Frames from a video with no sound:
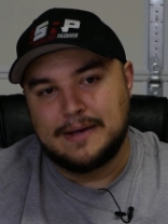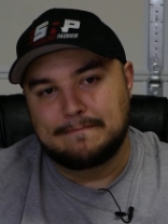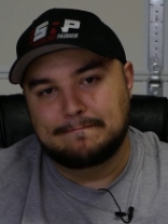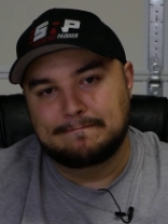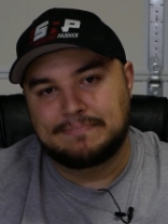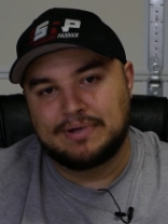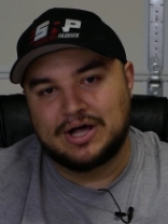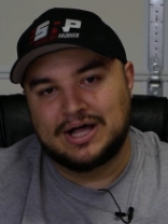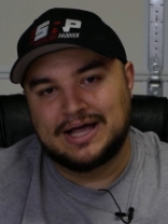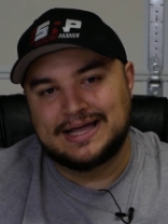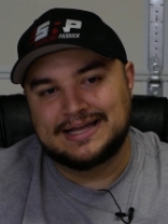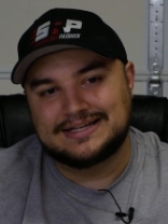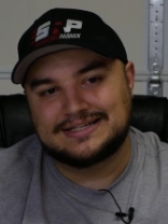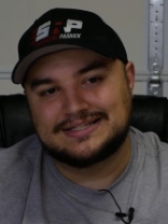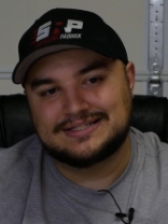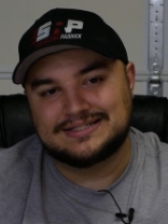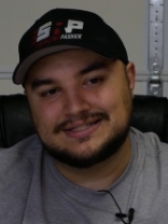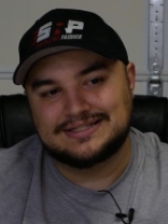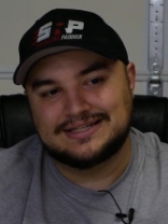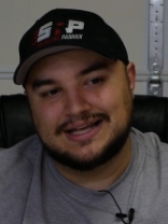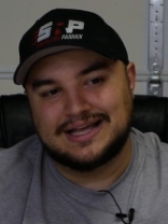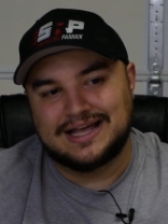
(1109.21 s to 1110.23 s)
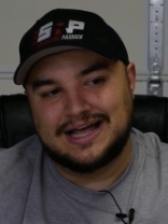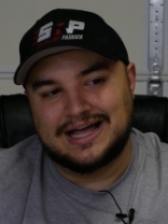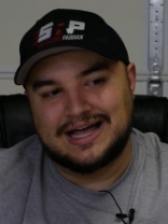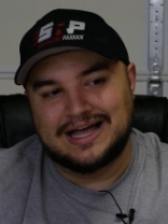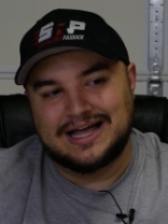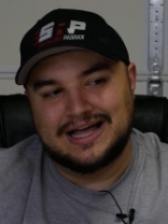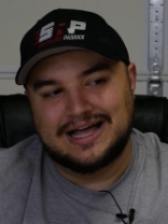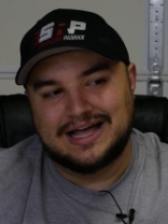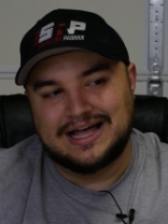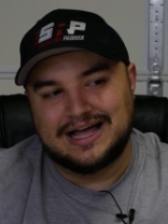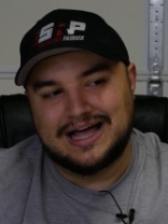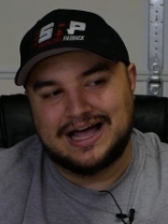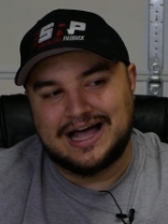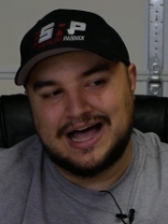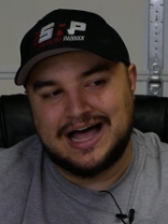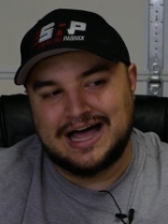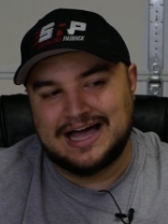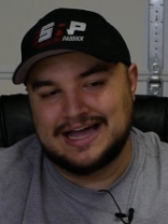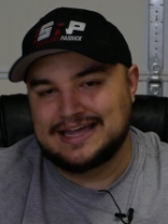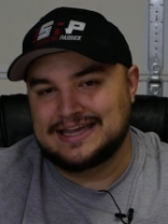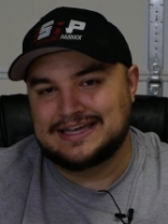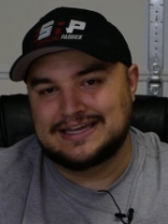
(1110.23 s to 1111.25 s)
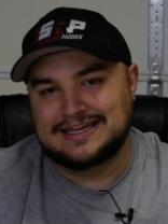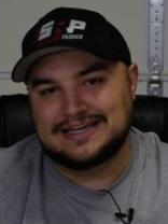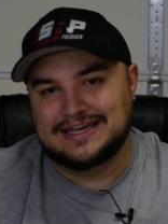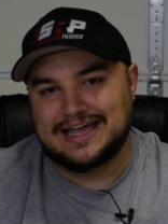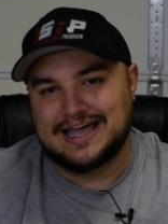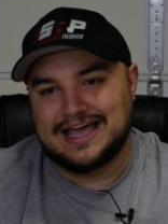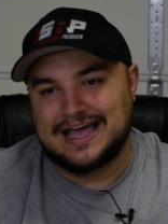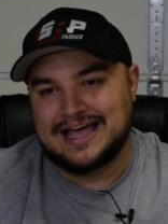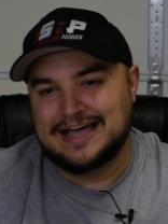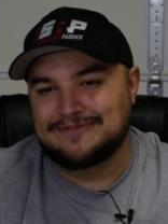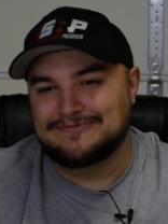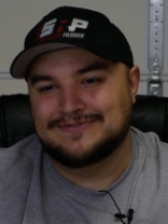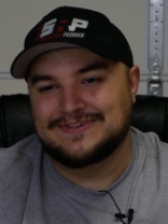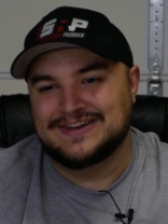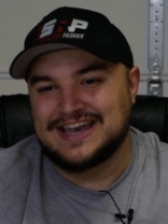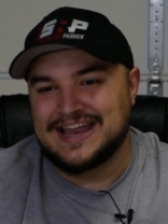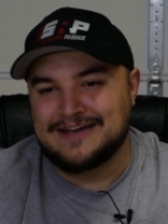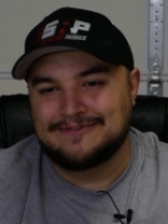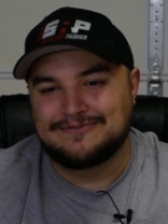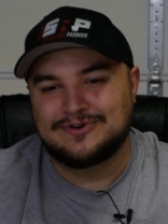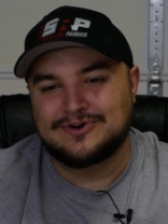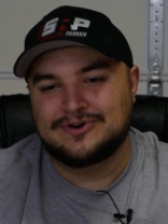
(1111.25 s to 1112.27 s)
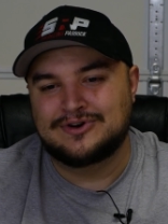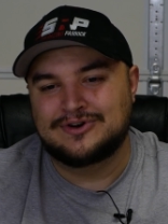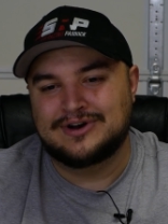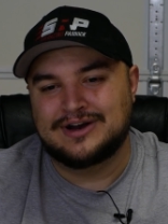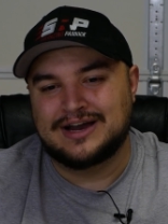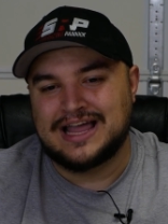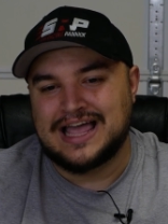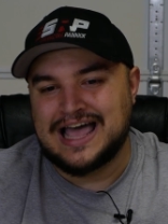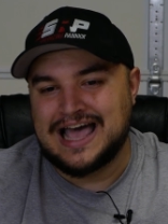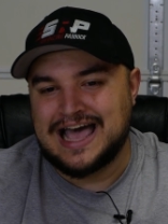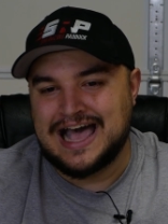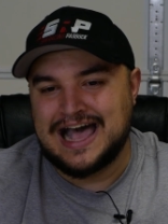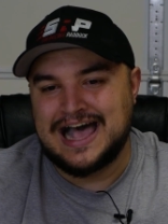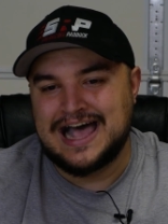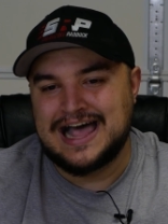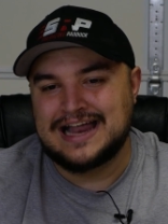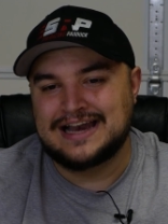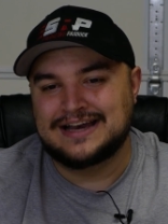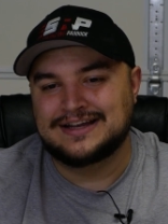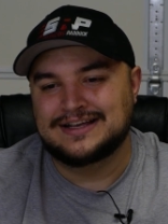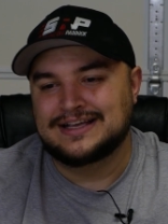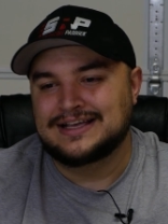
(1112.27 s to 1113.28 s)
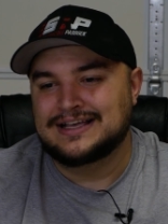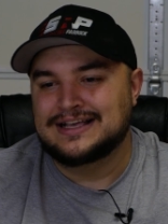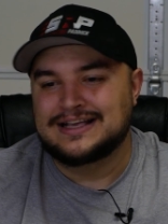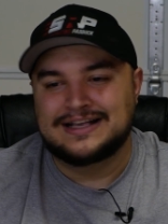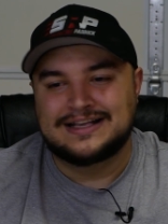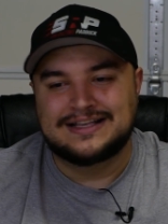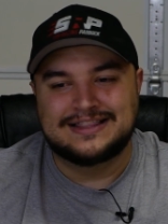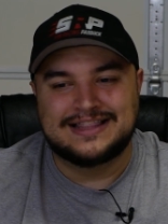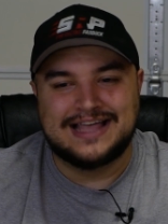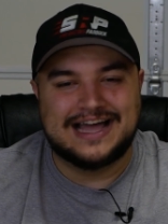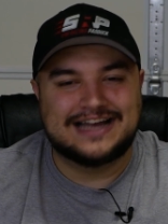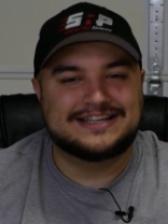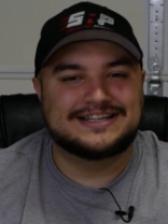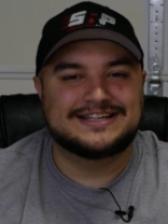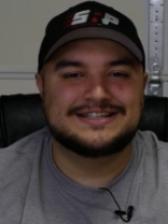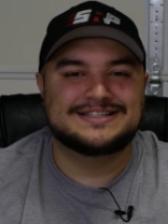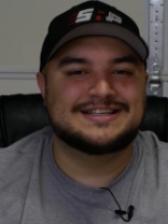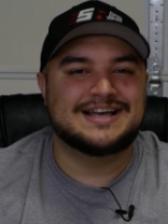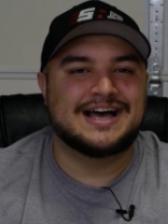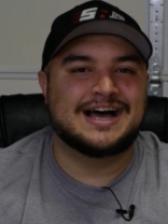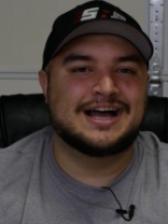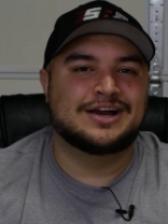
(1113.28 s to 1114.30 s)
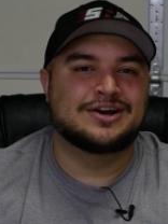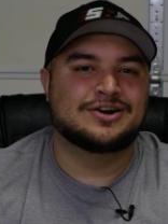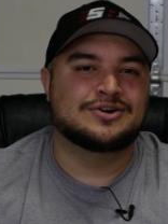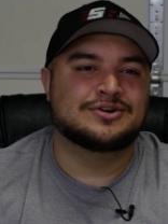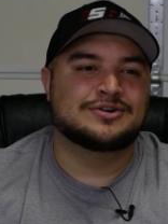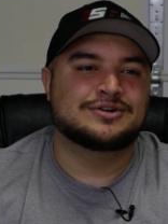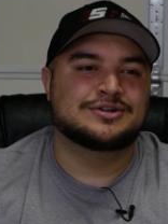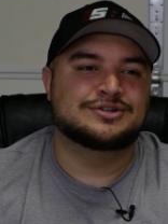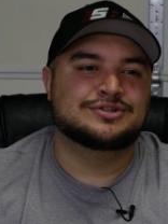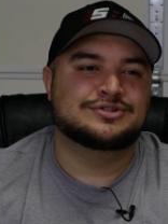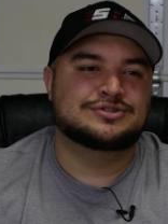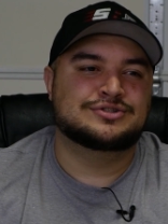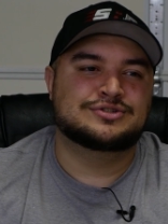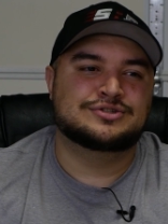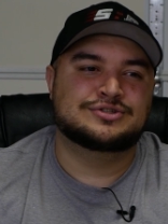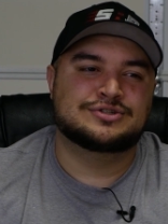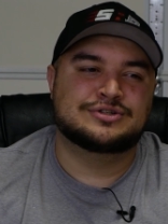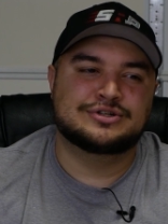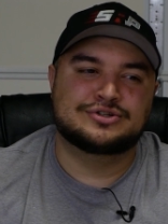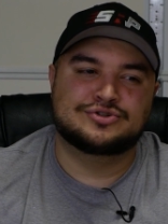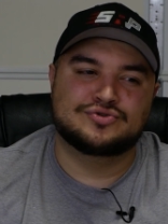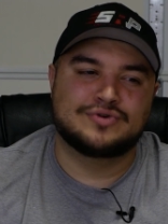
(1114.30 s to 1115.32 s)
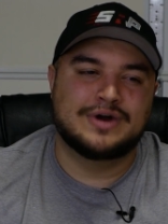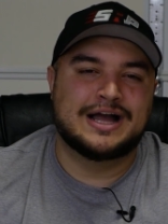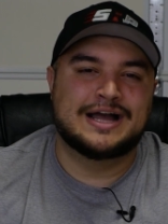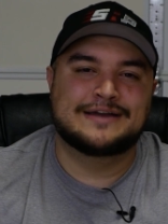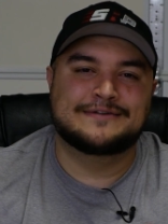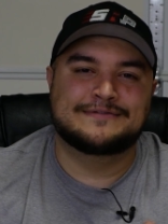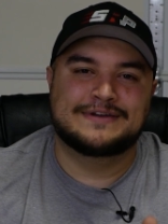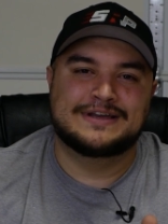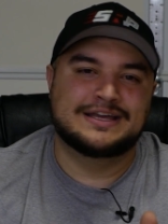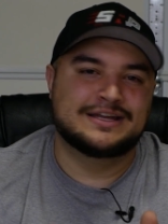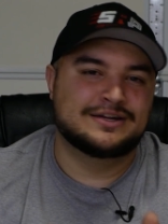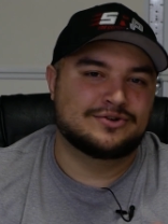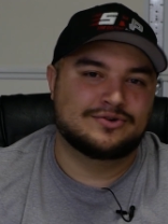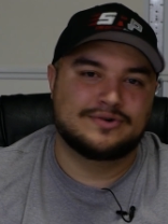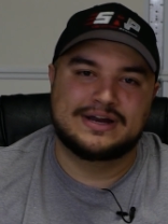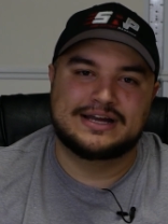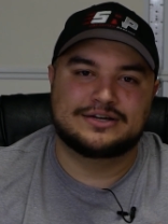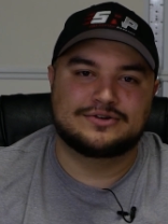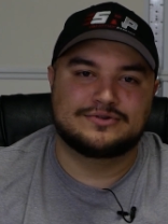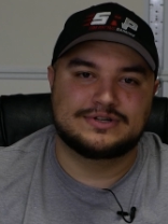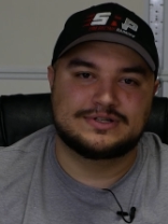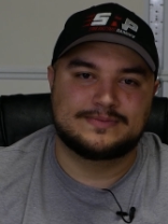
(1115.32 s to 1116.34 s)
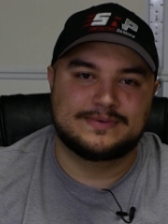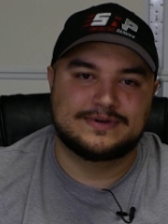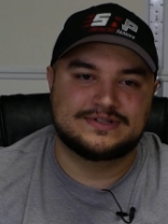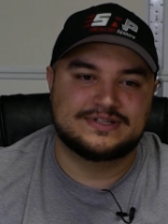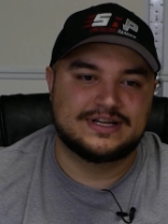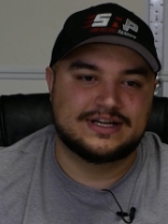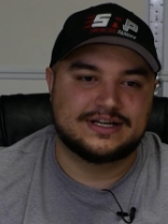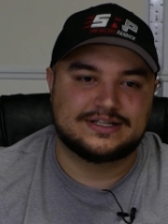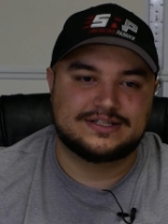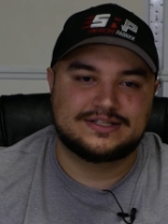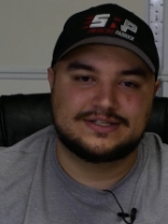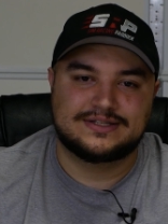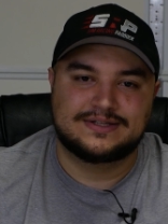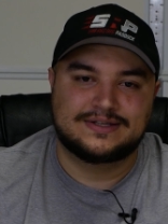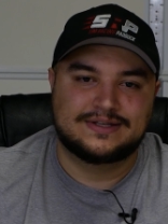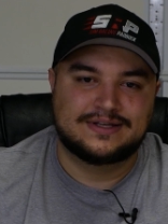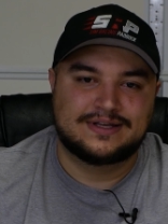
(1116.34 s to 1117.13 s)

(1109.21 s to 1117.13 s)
But I have never had that desire to drive in Gran Turismo six.